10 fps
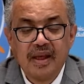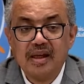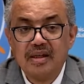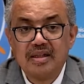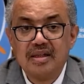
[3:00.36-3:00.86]

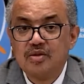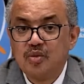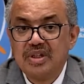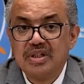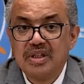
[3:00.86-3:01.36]
It is
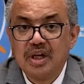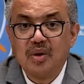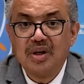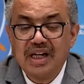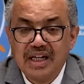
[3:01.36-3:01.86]
within the
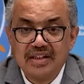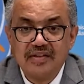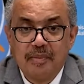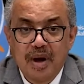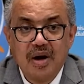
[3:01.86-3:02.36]

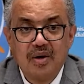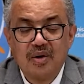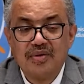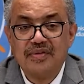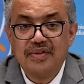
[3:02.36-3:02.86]
collective power
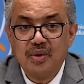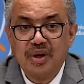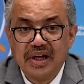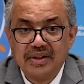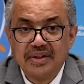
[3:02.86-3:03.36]
of a few
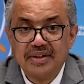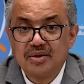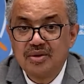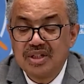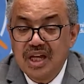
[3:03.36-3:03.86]
countries to
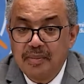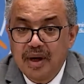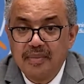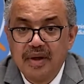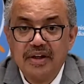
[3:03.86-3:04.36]
step
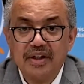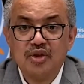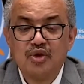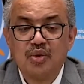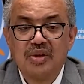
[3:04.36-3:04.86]
up and
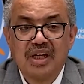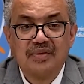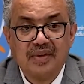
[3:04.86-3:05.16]
ensure that